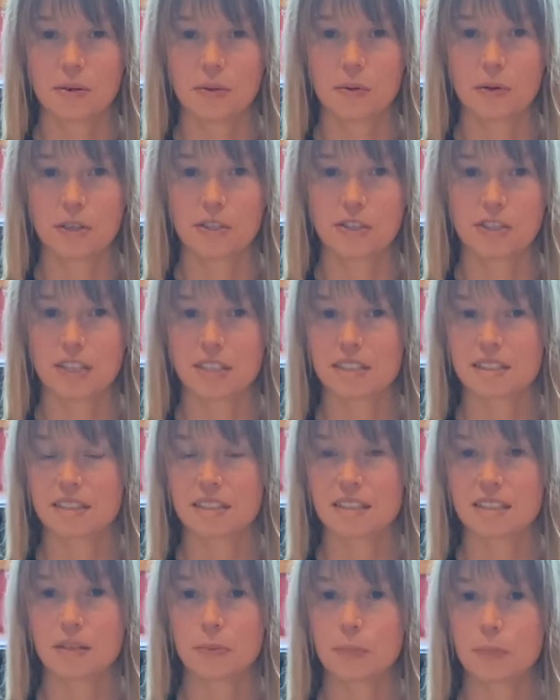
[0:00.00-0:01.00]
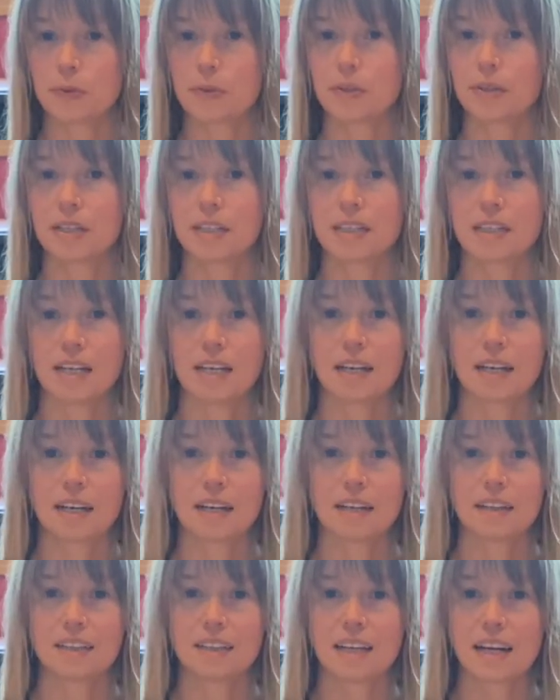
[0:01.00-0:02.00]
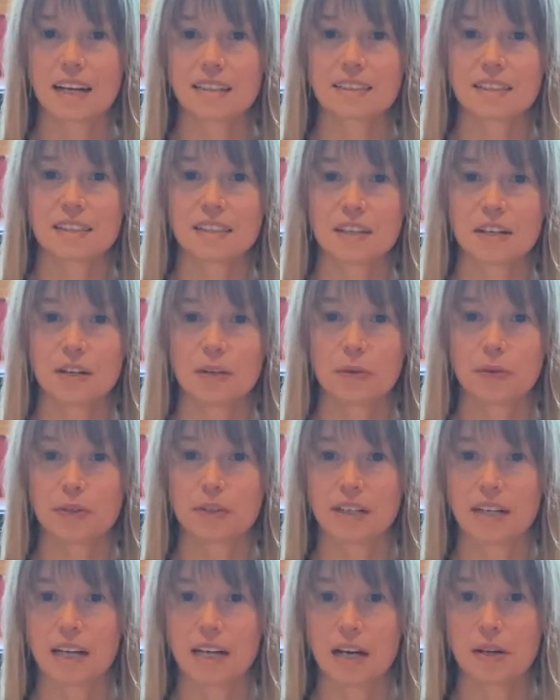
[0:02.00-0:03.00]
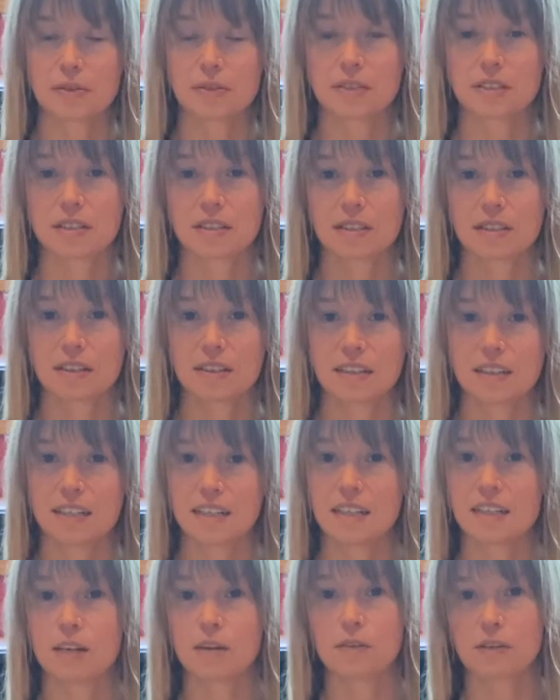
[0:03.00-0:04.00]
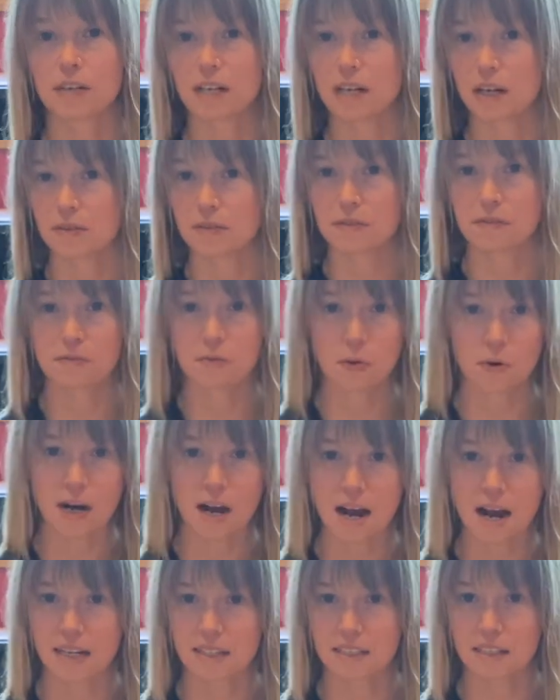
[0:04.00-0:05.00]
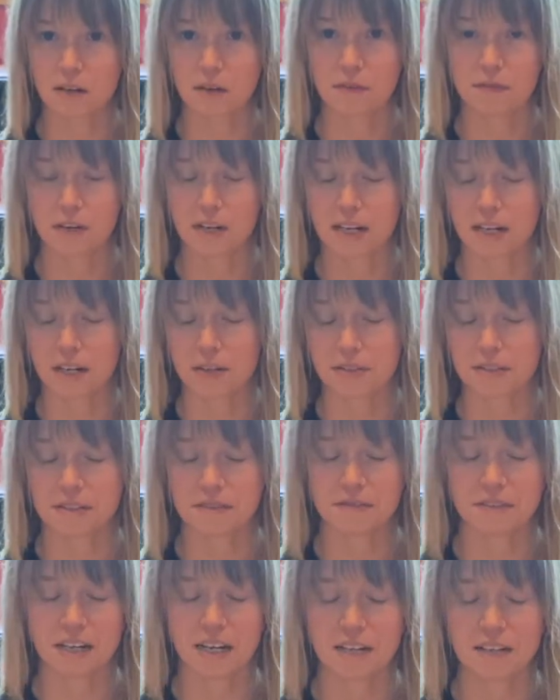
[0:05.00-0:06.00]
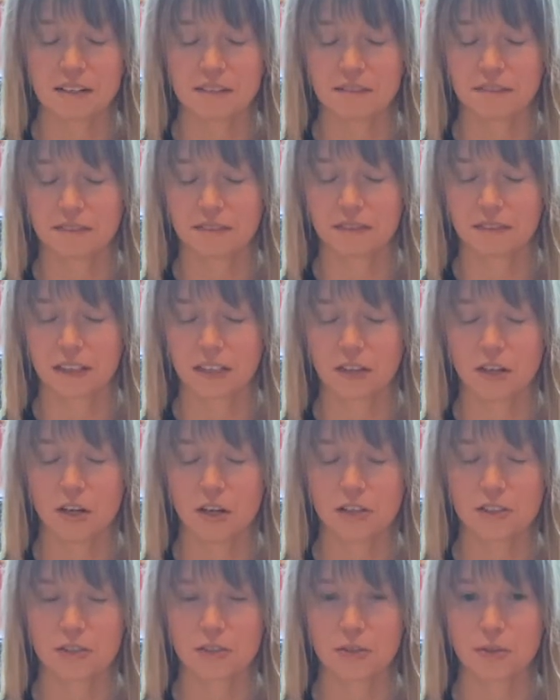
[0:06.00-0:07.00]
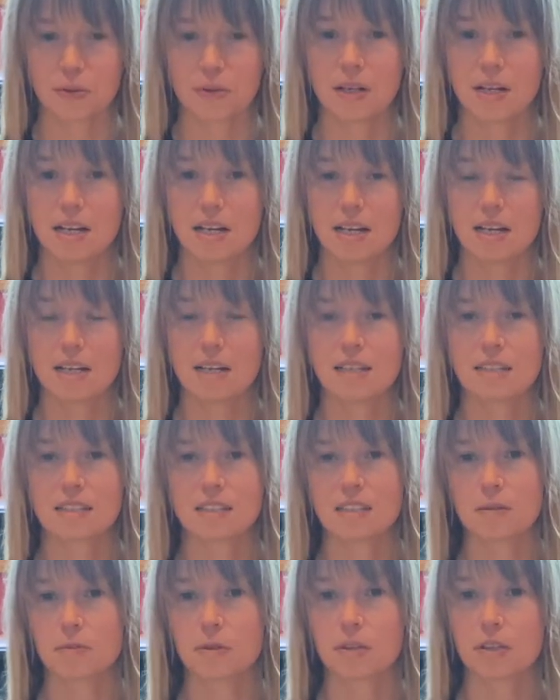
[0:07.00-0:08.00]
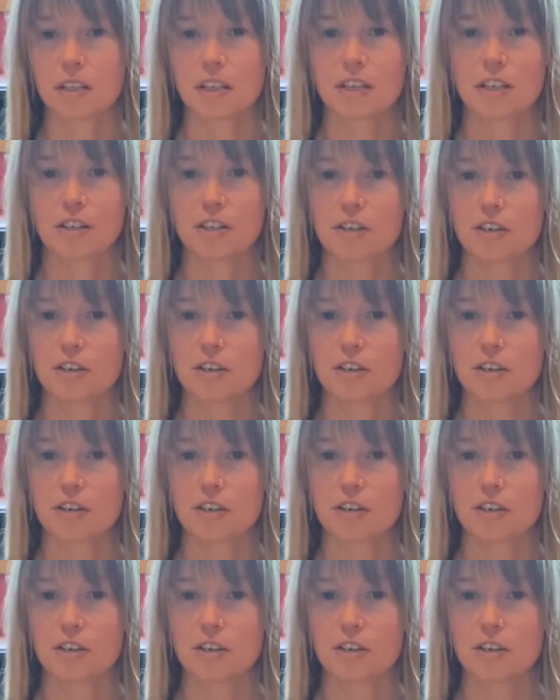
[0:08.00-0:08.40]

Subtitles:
or just a simple inhale and exhale with a count, an inhale for a count of 4, exhale for a count of 5. That'll also stimulate your